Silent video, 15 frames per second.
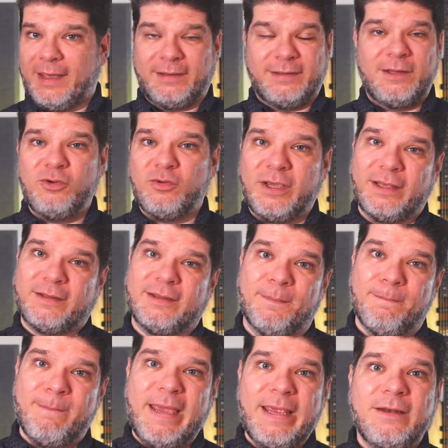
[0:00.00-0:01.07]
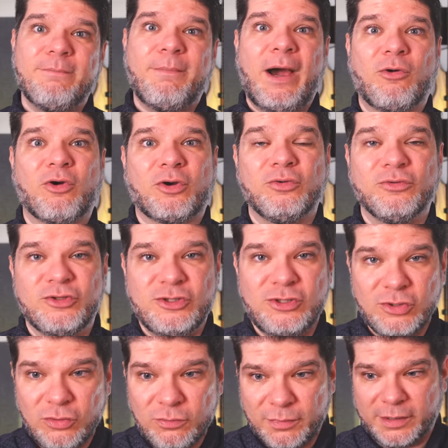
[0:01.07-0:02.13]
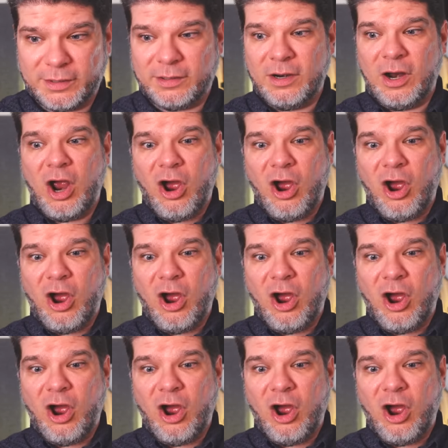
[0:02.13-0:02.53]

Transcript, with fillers: and then you get the main power consumer